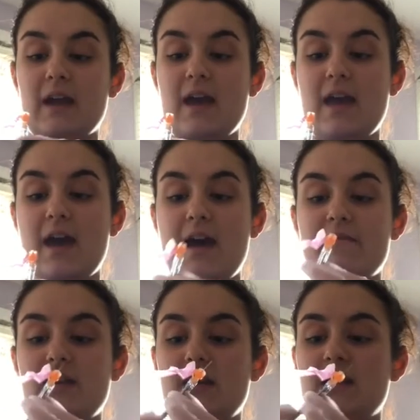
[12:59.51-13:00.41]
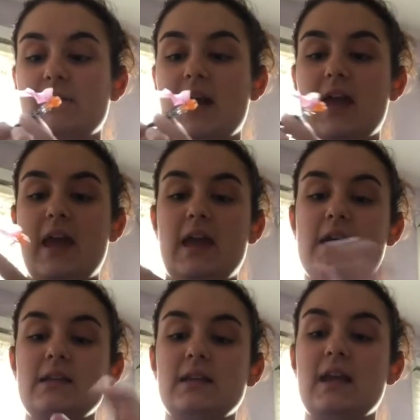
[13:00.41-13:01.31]
I have it in my
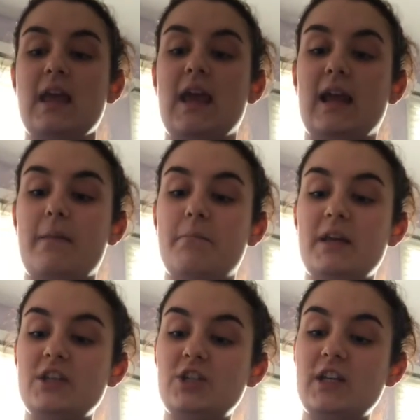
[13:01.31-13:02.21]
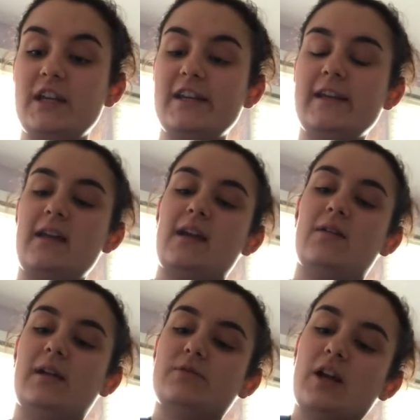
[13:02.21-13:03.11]
hand and I'm pinching.
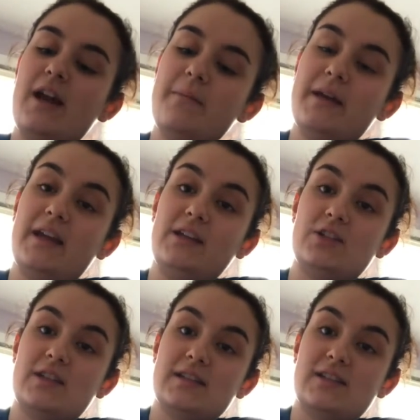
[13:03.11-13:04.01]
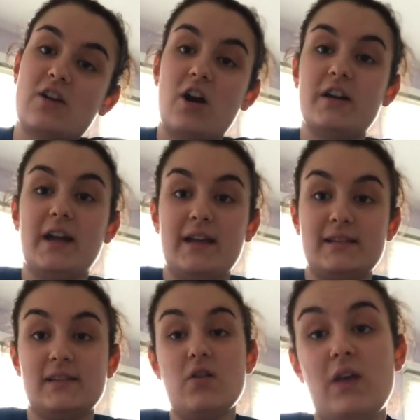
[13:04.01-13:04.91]
I'm trying to pinch. This is a hard dice.
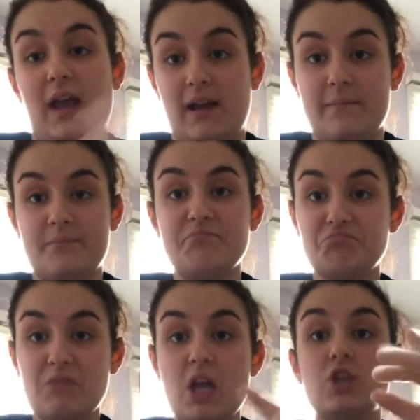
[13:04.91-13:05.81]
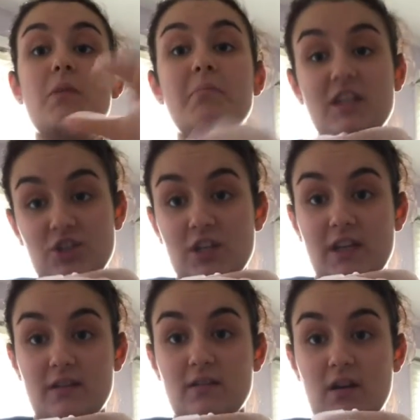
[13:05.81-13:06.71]
Okay. So I'm
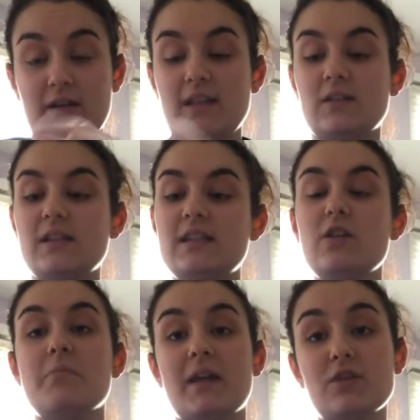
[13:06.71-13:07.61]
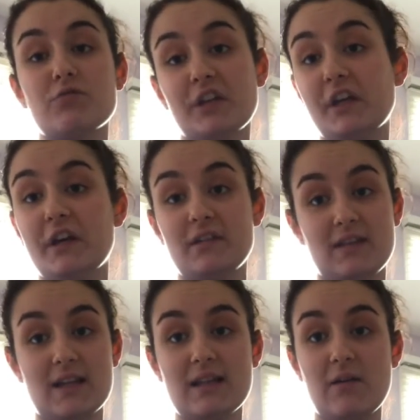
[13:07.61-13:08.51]
pinching, all right? So let's say you pinch really good.
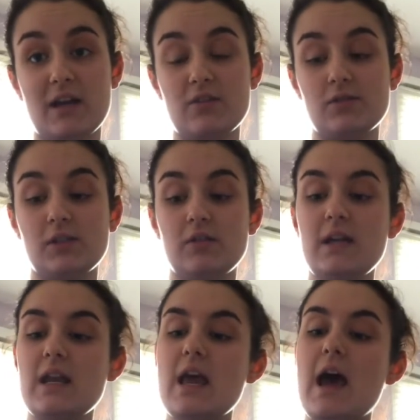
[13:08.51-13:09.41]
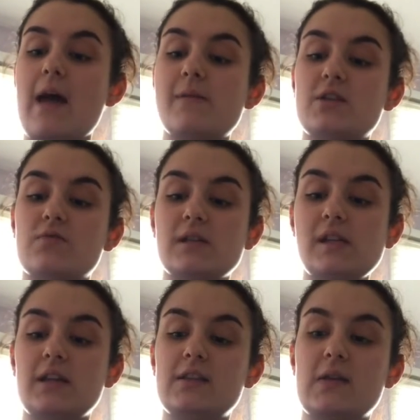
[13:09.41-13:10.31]
That's how I usually do it. I pinch really
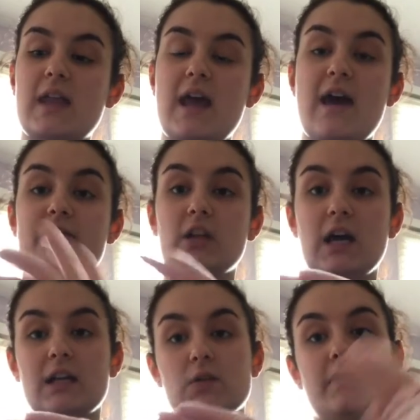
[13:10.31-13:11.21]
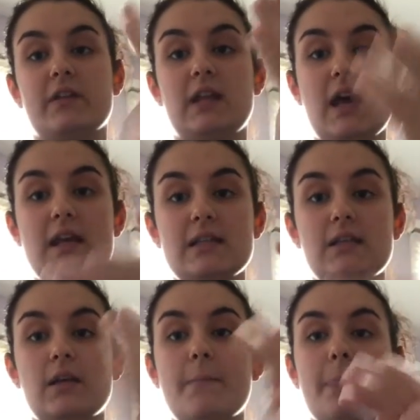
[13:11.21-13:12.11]
good so that I have a sort of a
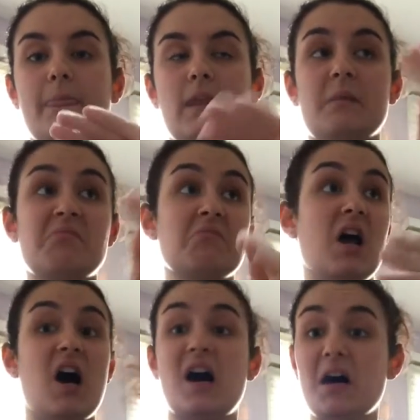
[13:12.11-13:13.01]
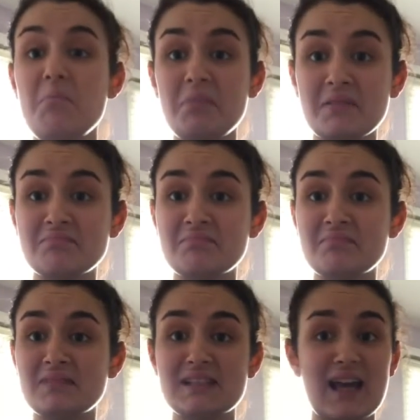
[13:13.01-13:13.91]
nice hump.
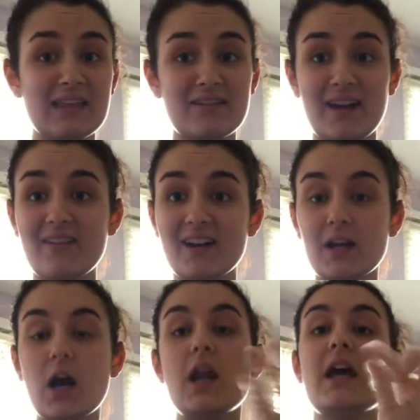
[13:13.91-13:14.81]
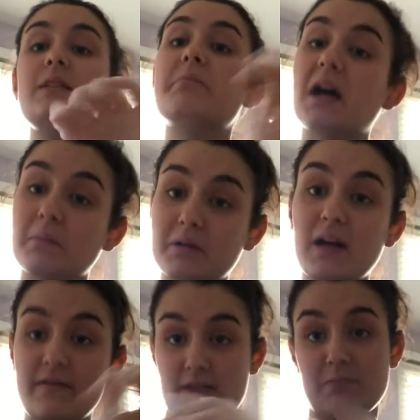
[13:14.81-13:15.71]
Is that the right word? A nice bump
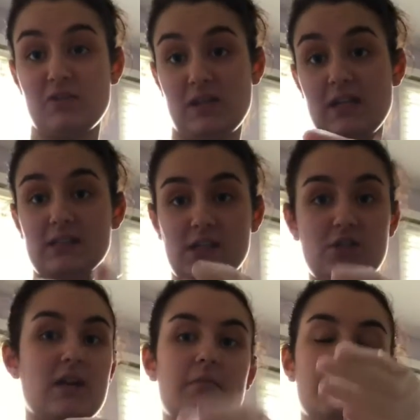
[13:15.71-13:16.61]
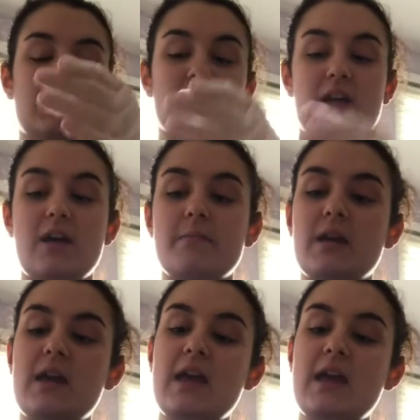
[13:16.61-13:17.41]
of subcutaneous tissue that I'm pinching up.